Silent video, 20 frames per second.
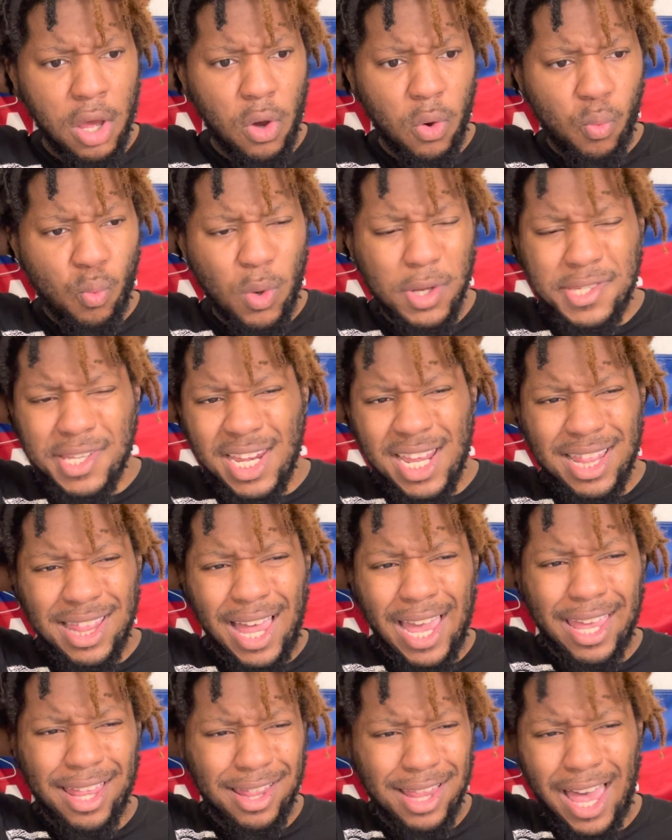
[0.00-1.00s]
Wasn't it
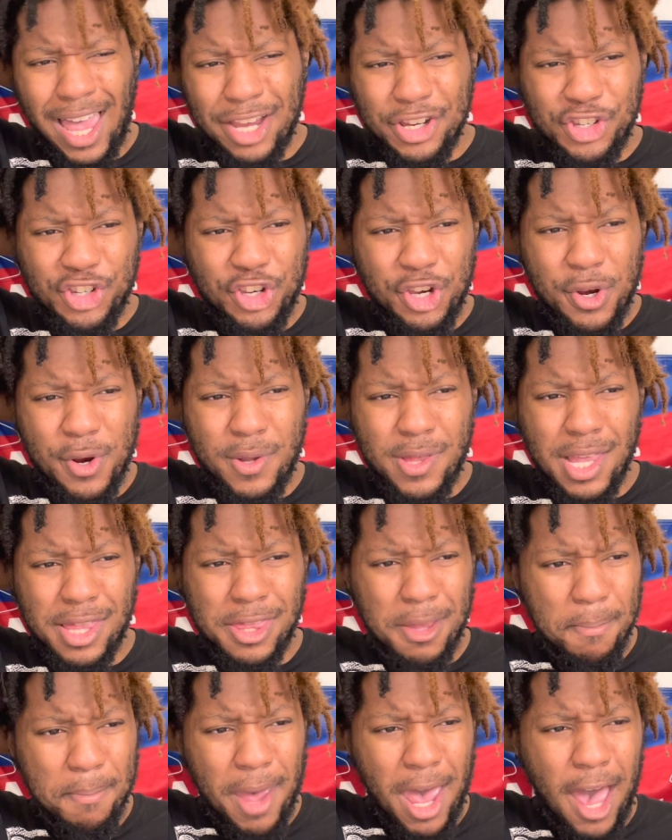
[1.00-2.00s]
last year that
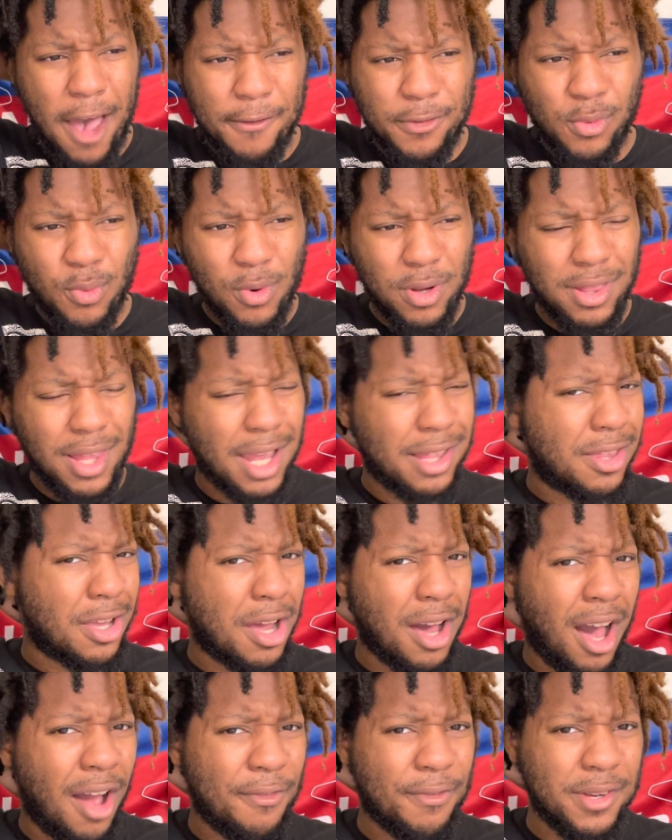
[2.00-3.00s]
the Mavs were in the
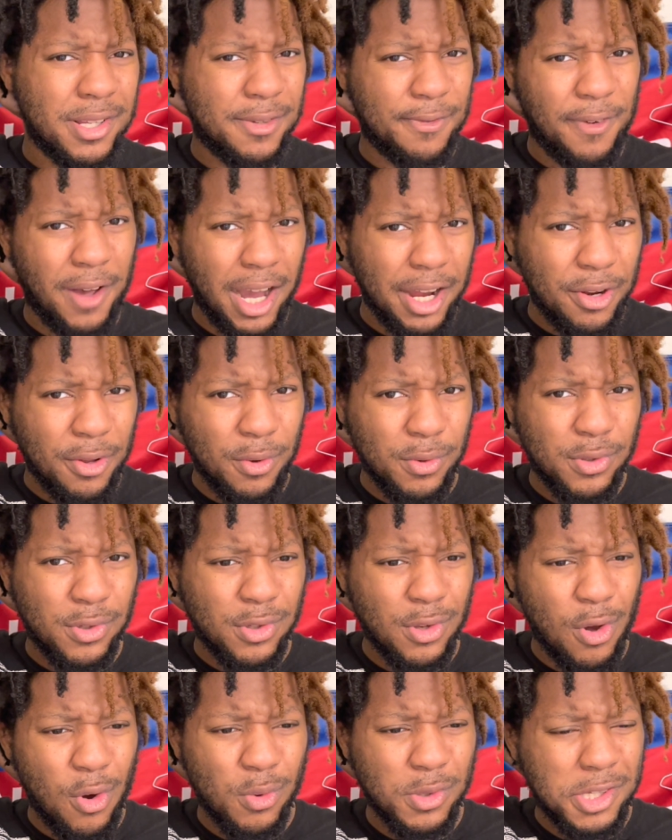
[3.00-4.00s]
conference finals?
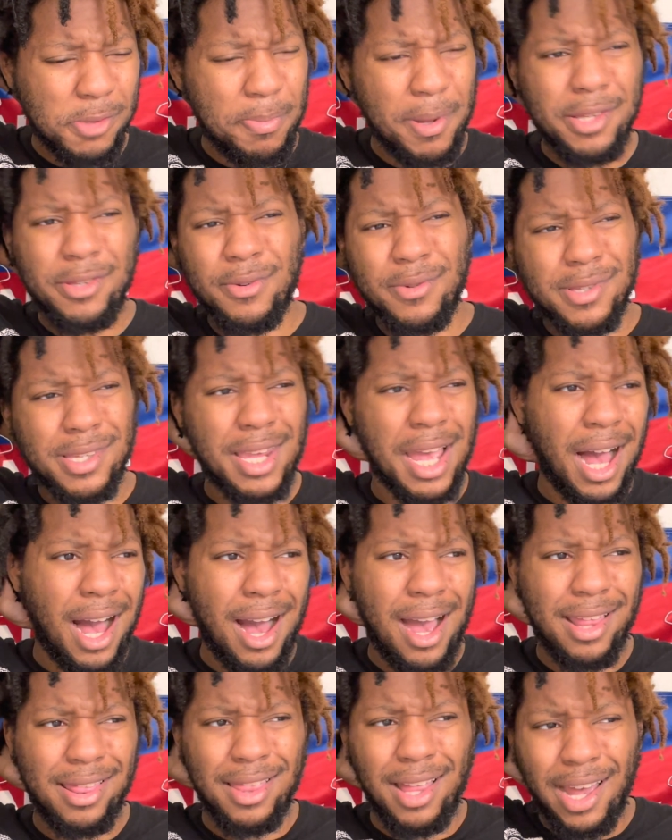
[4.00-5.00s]
So Spencer's
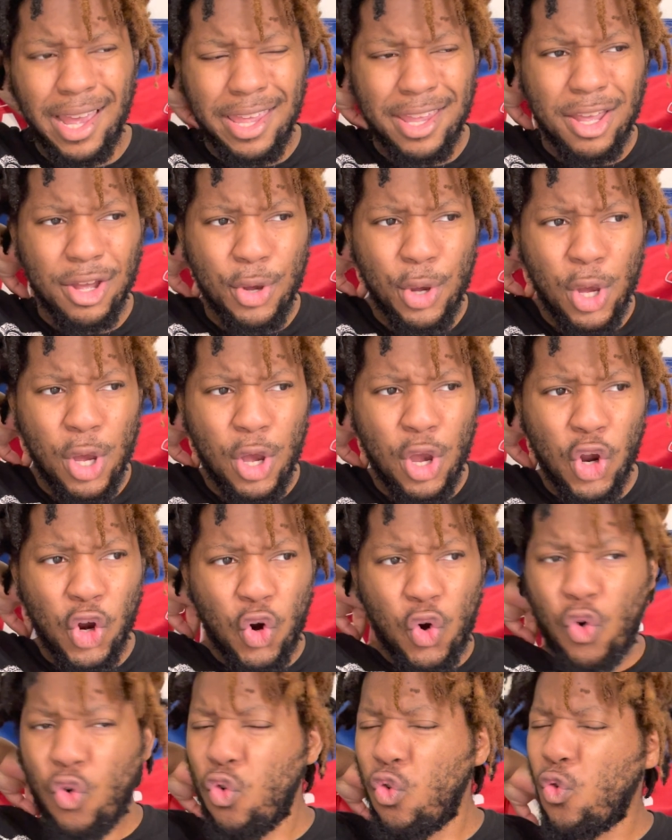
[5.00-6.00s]
got
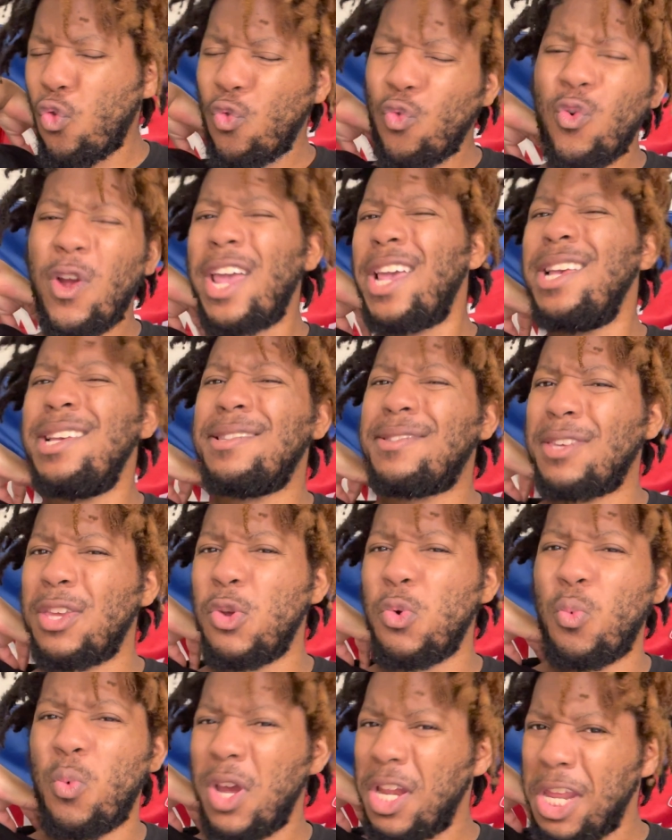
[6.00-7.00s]
crazy
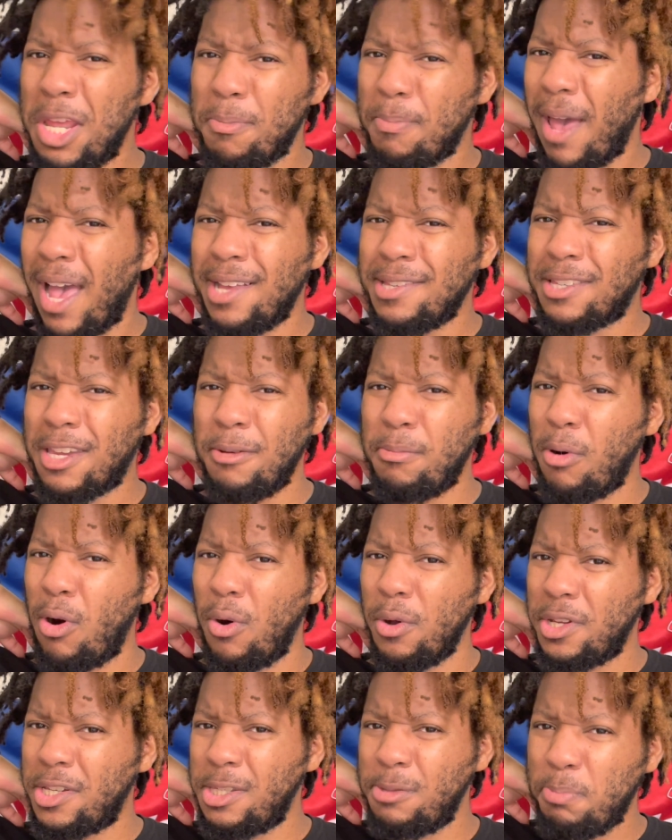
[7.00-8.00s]
winning basketball
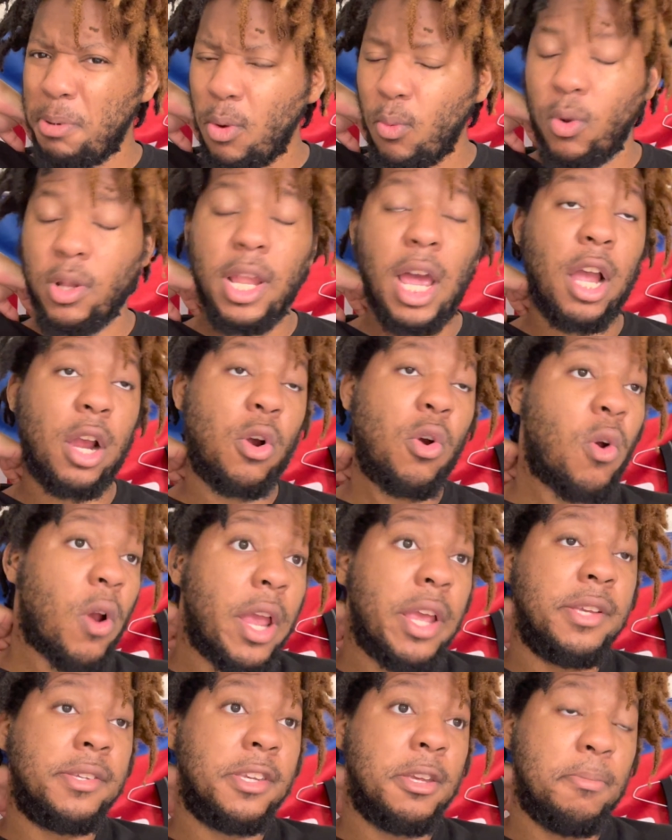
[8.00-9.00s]
experience. Well, not
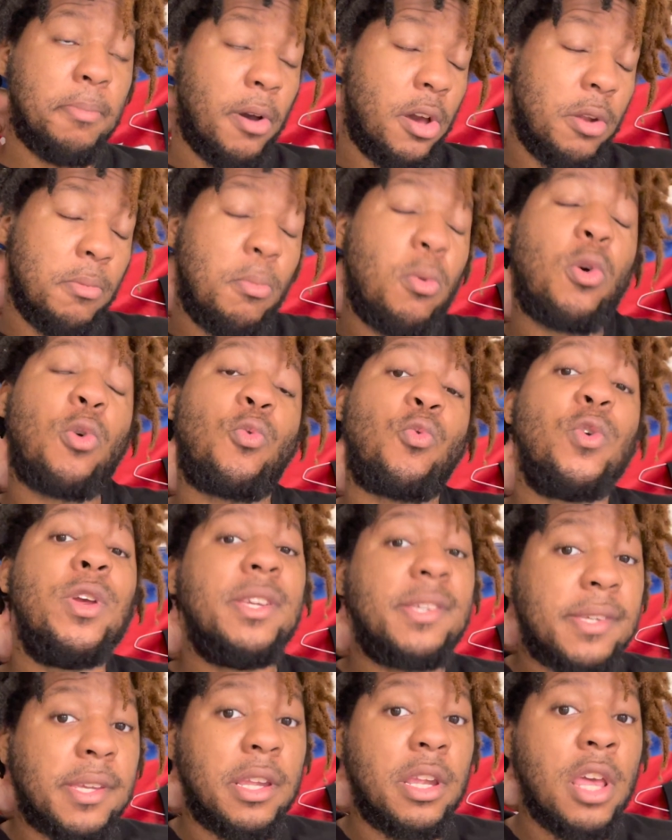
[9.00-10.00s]
crazy, but more
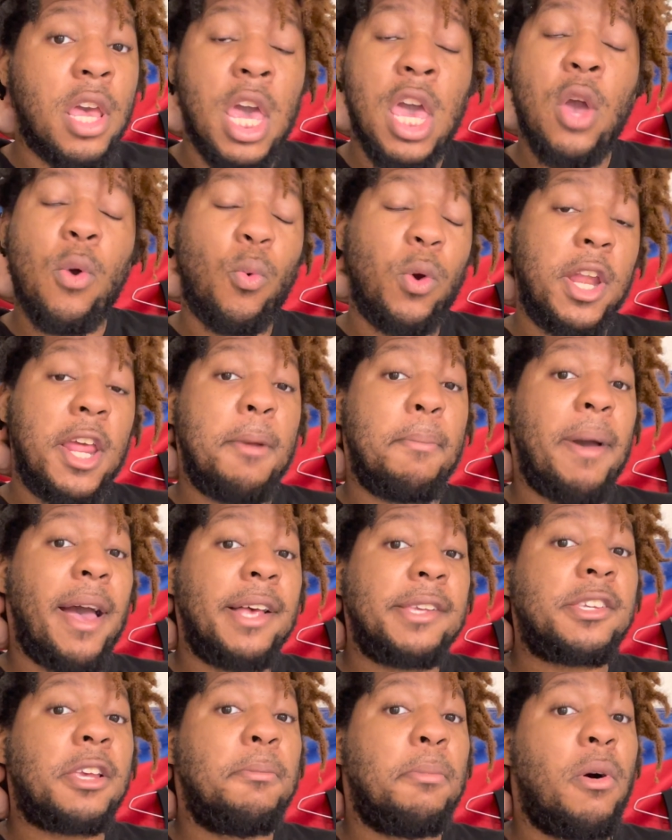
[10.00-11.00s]
recent winning
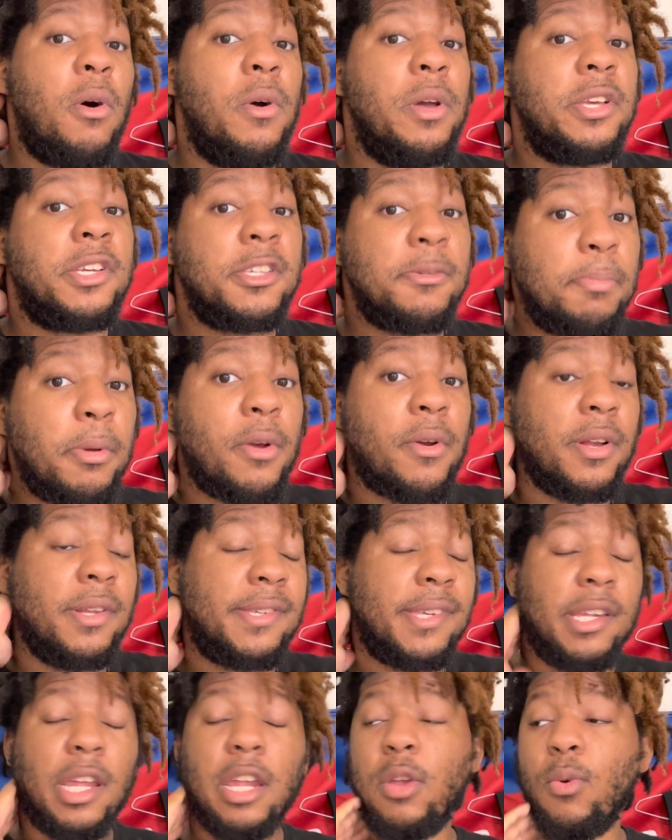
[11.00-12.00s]
basketball experience
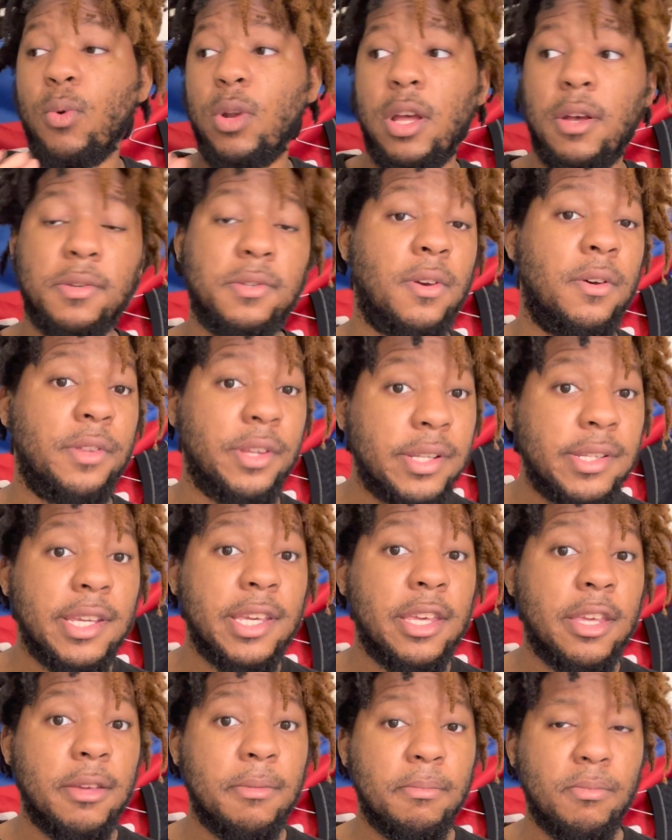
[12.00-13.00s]
than anyone else on the
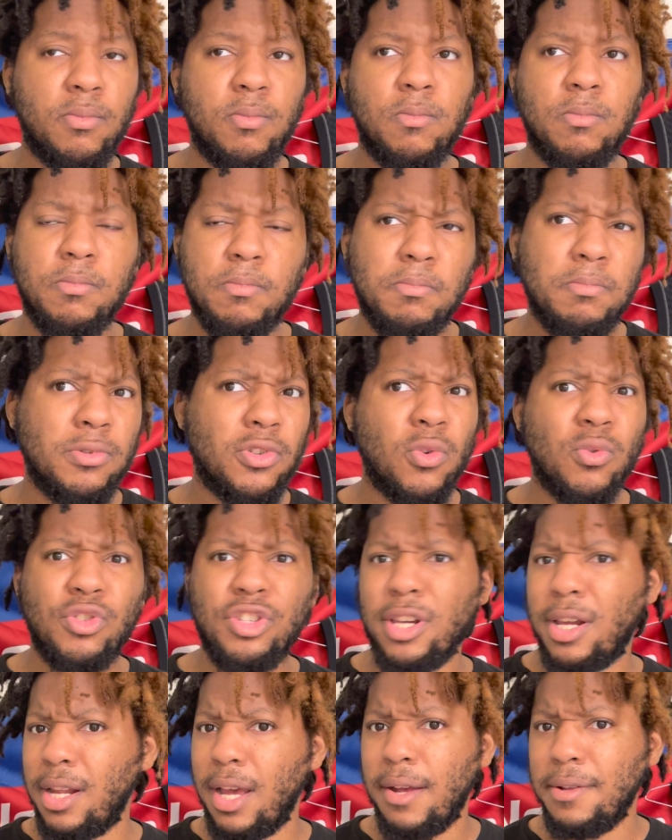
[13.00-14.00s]
team. So
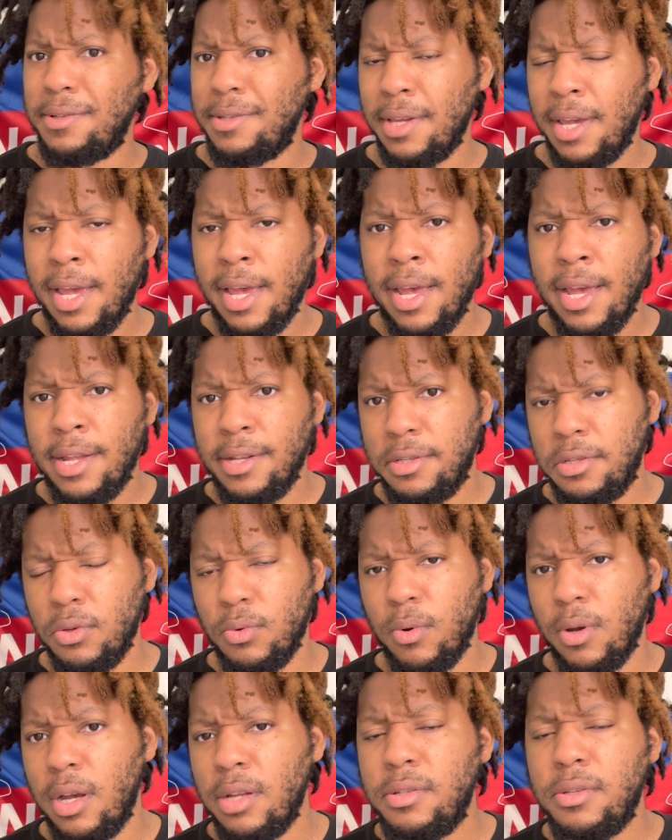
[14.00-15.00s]
shout out to